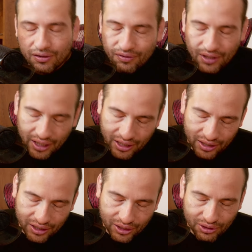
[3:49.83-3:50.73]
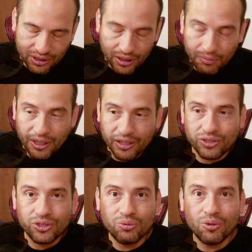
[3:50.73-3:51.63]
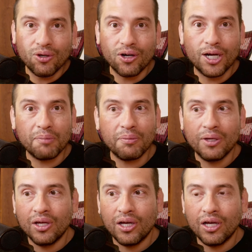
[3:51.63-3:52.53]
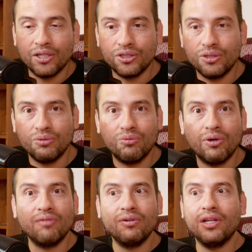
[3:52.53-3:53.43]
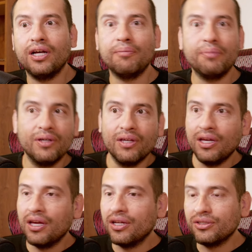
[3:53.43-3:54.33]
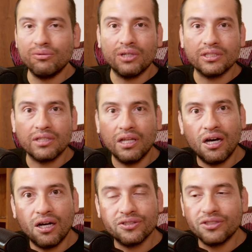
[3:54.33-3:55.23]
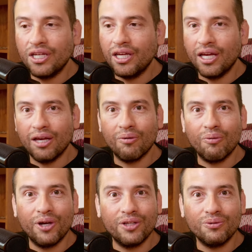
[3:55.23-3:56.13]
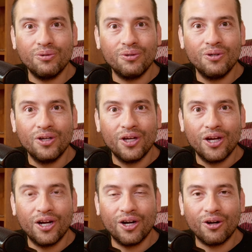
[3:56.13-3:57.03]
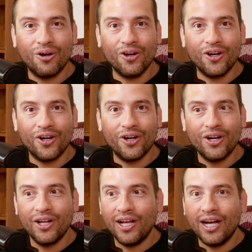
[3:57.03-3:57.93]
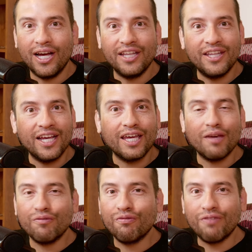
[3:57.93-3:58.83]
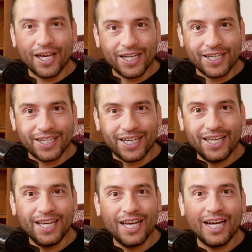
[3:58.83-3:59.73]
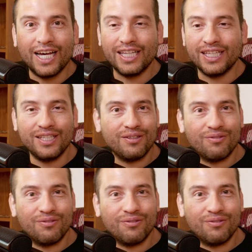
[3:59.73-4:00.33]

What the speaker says: feel like she was sleeping, and then she woke up and she wobbled up and she was lost and went to her corner and then kept fighting and